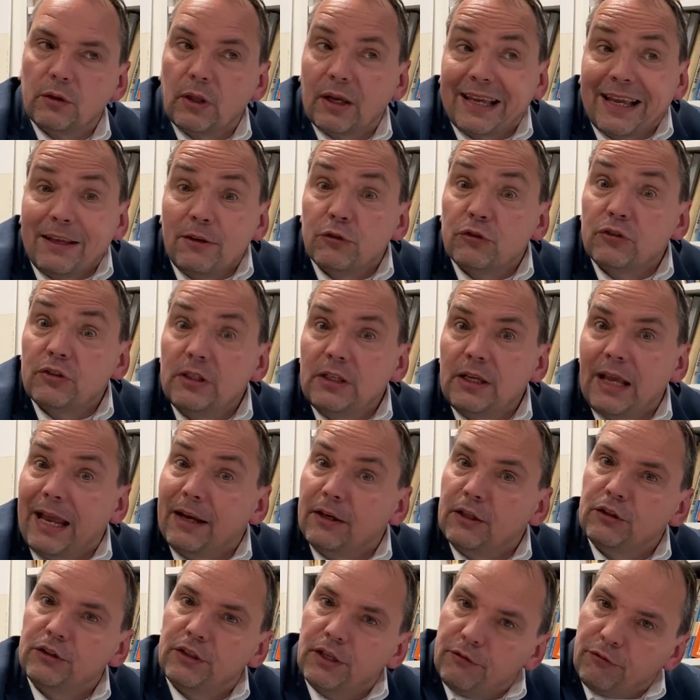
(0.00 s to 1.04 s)
can you see
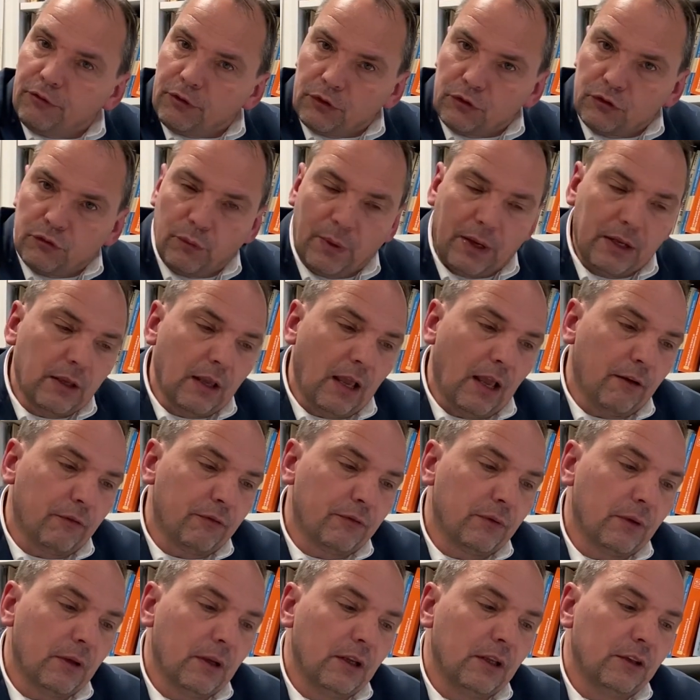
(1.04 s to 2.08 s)
any difference when you
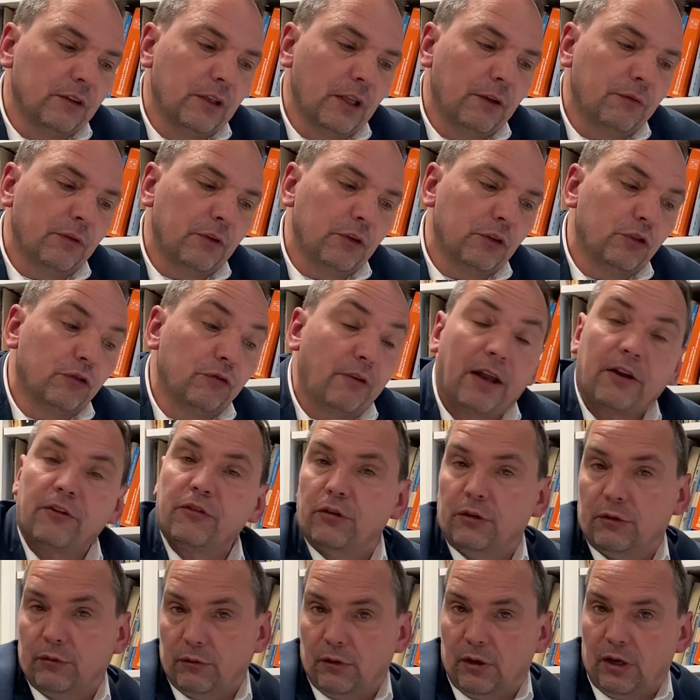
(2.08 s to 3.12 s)
have different
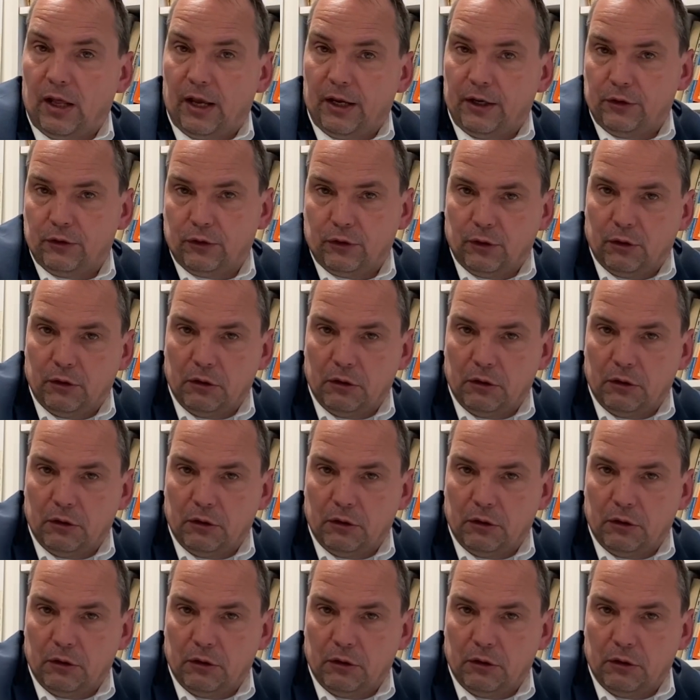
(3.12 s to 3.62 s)
traction, like